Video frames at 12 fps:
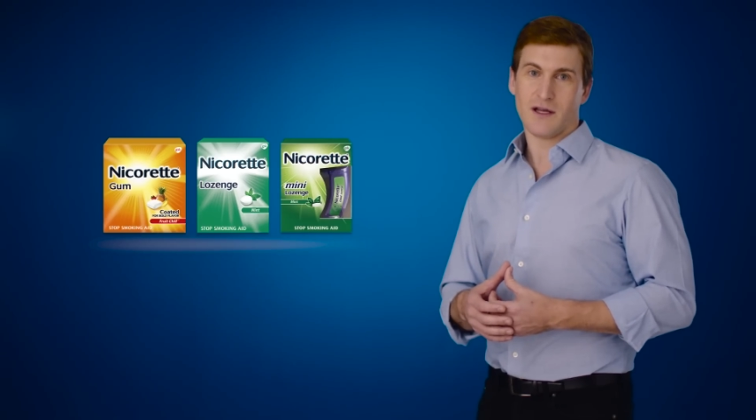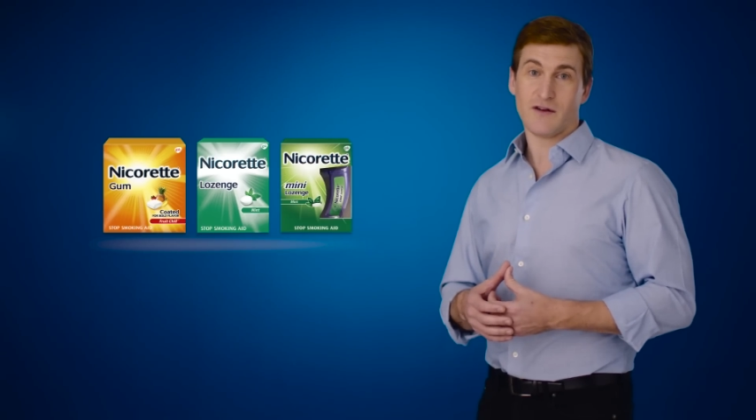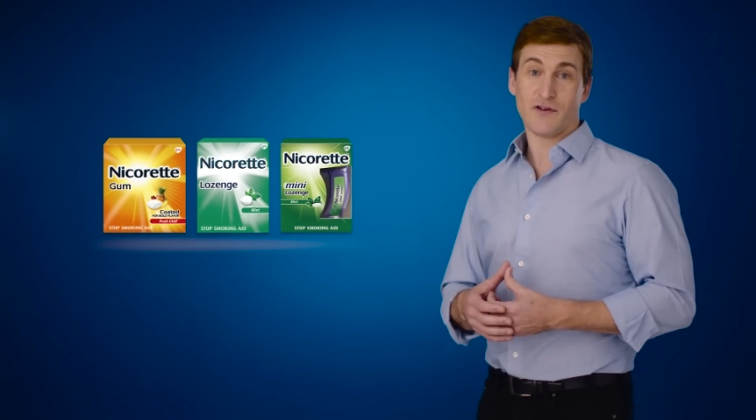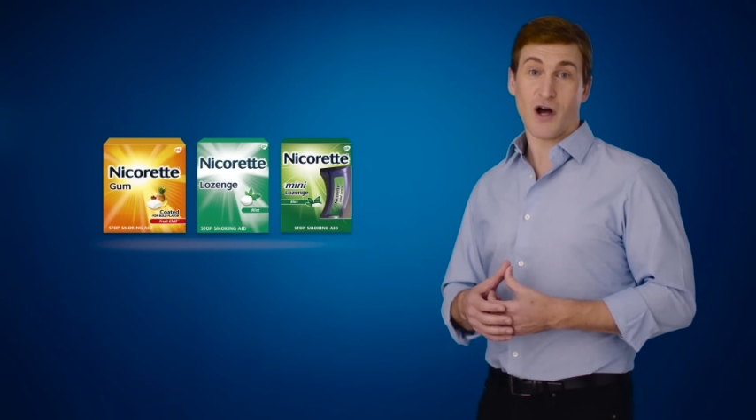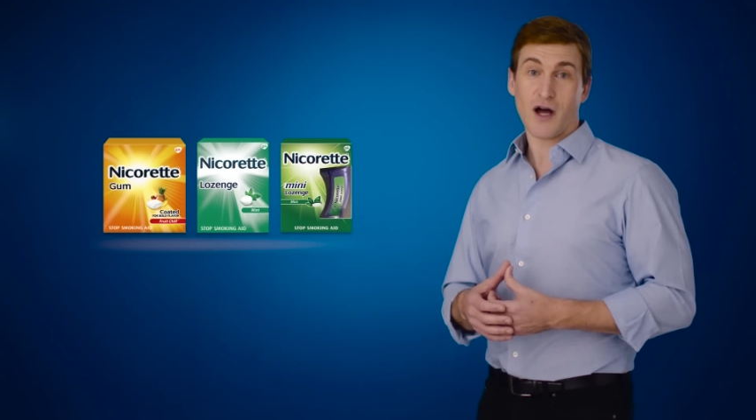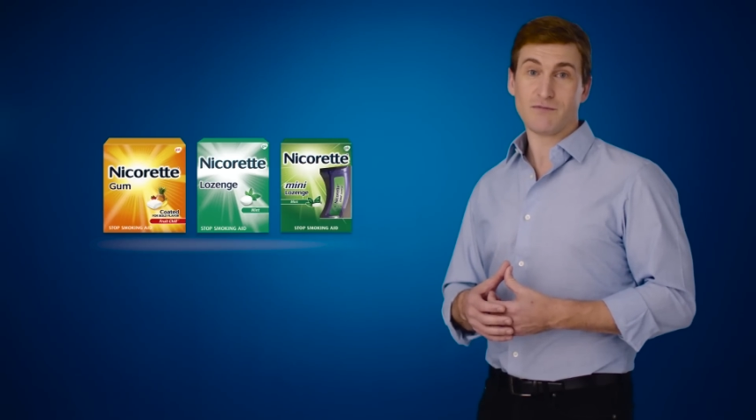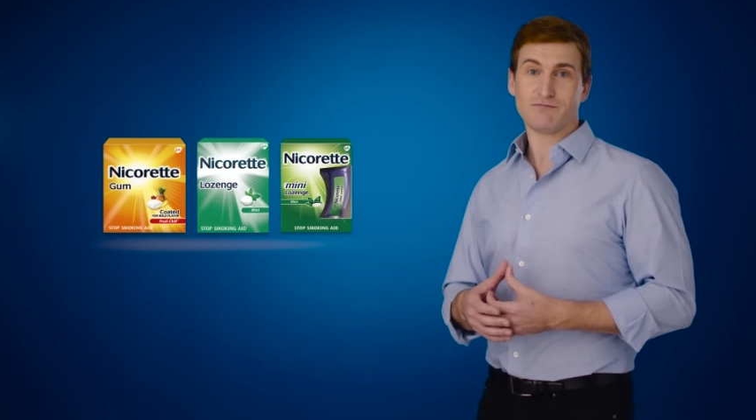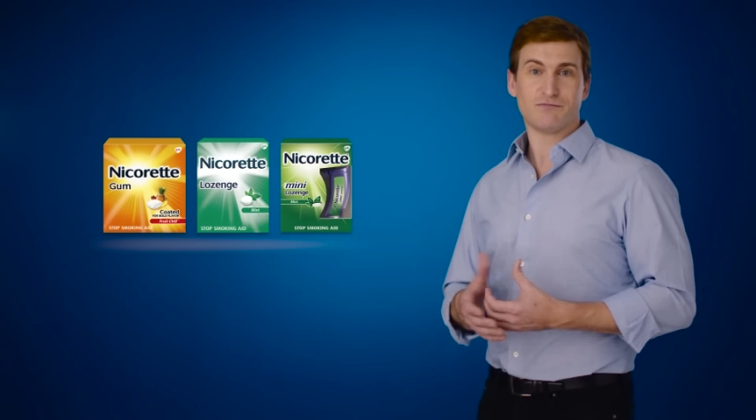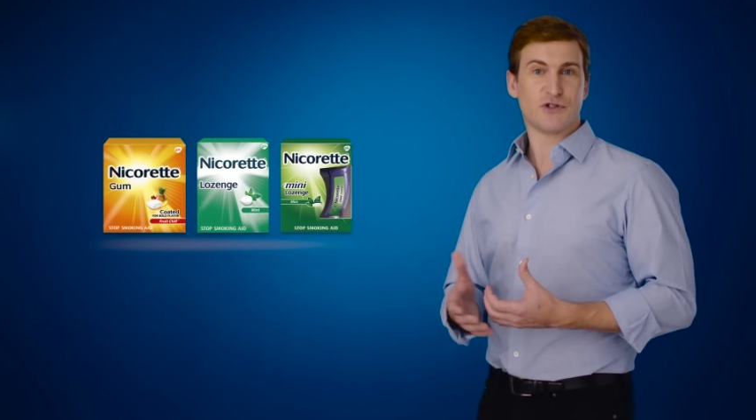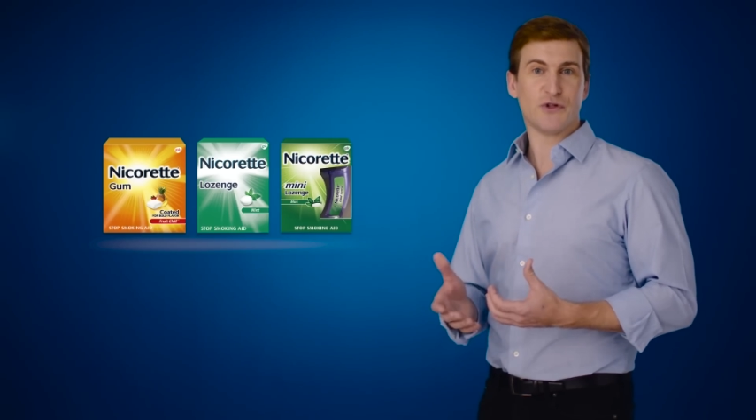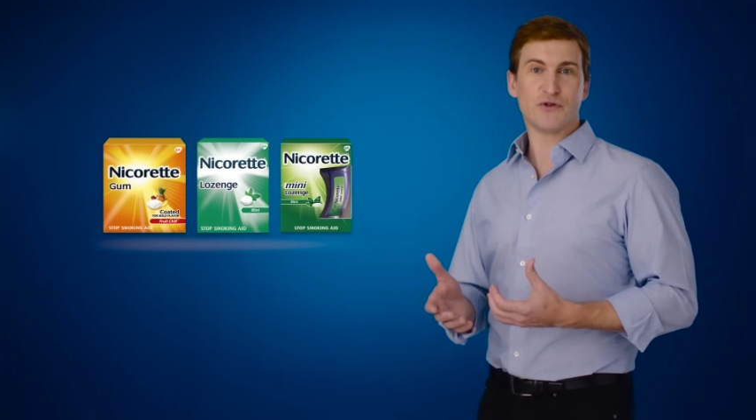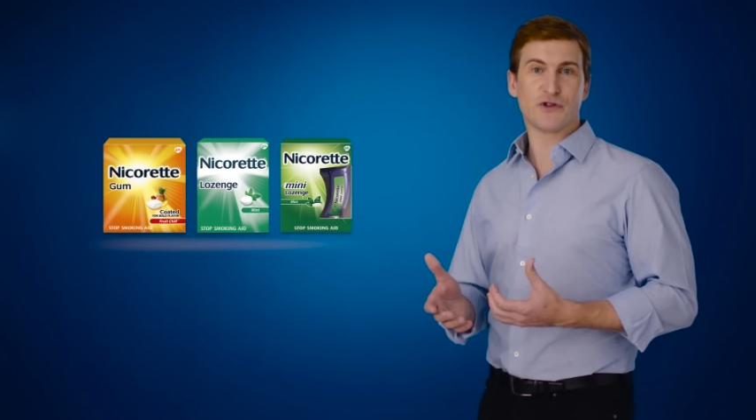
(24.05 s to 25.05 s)
If
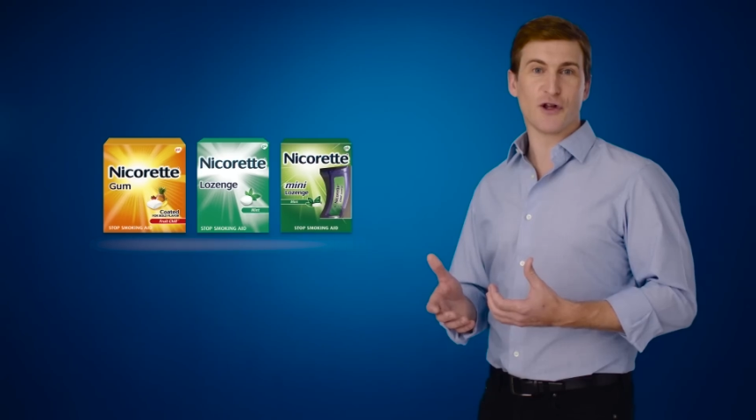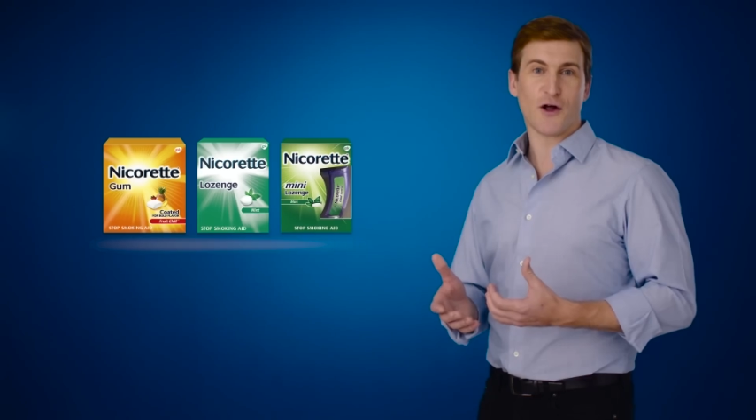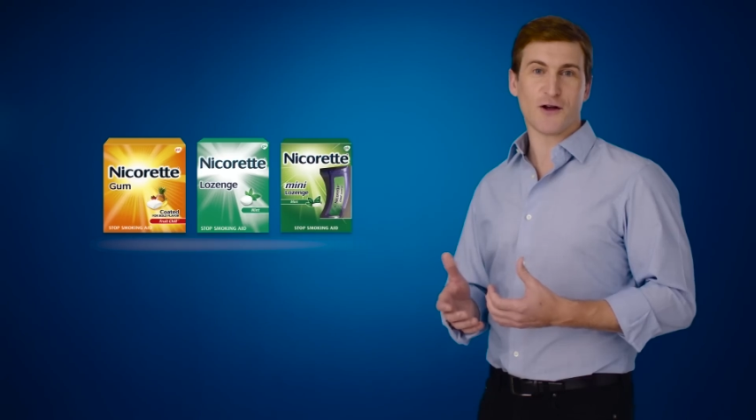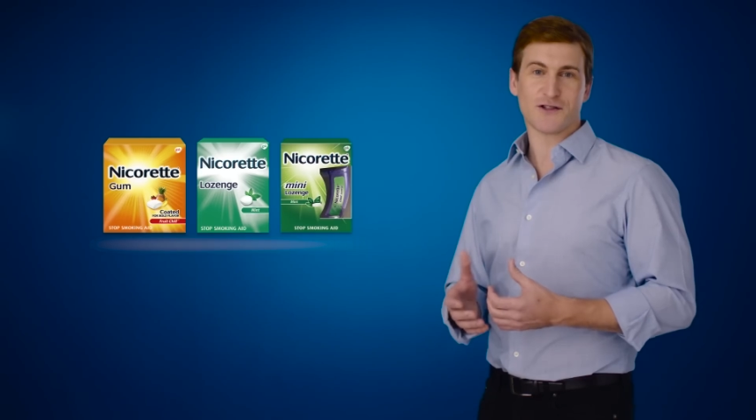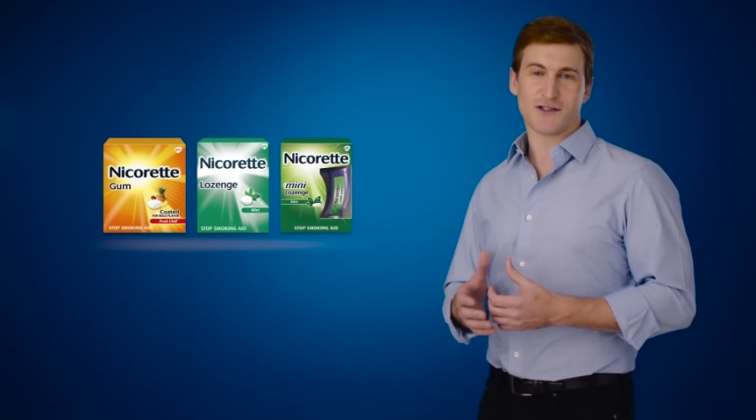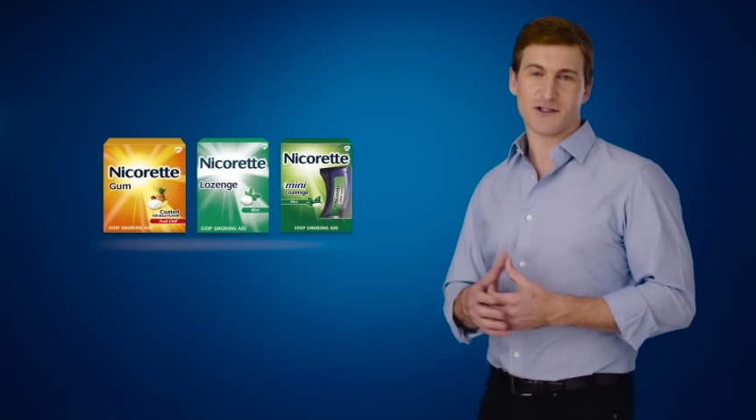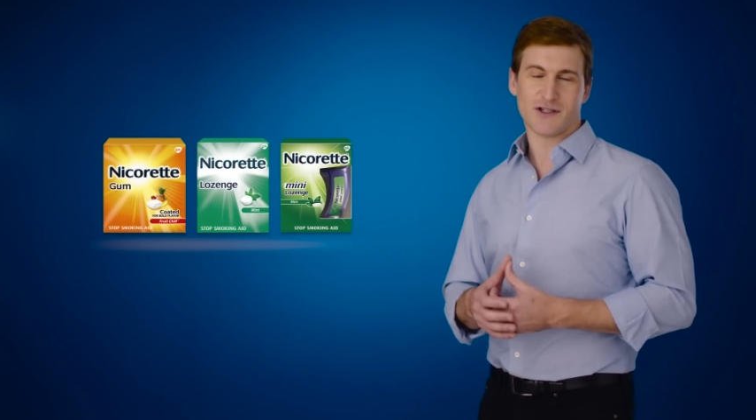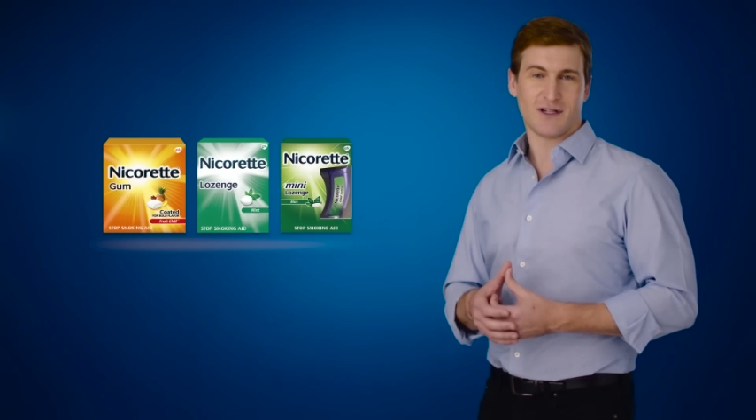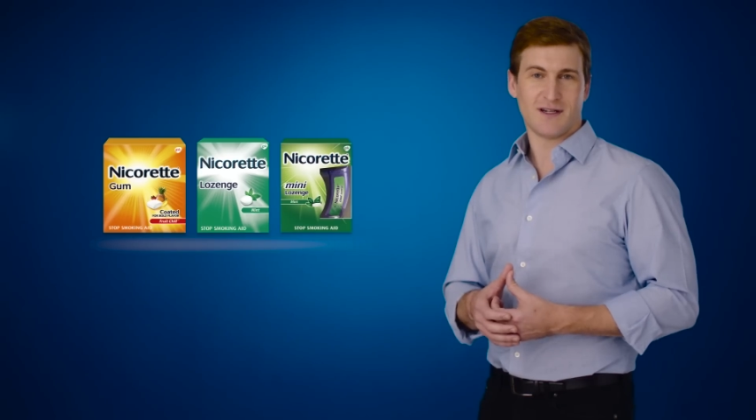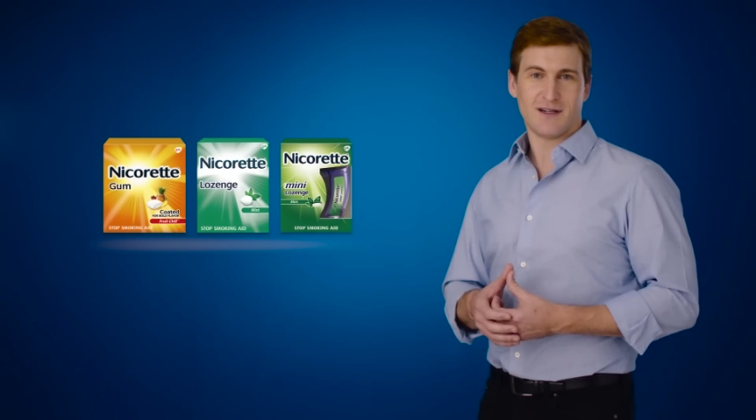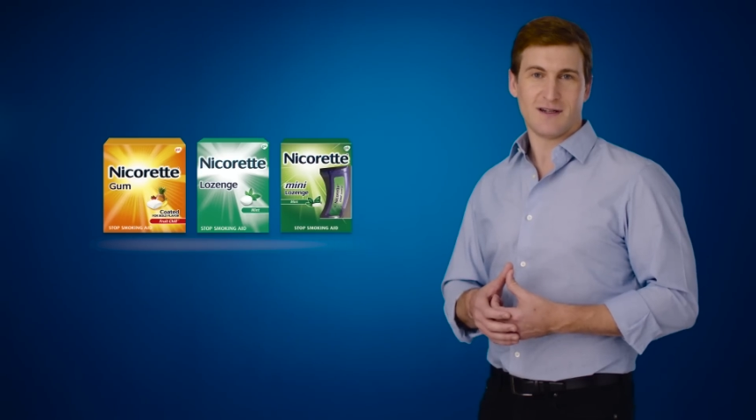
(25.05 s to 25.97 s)
not, choose the lozenge.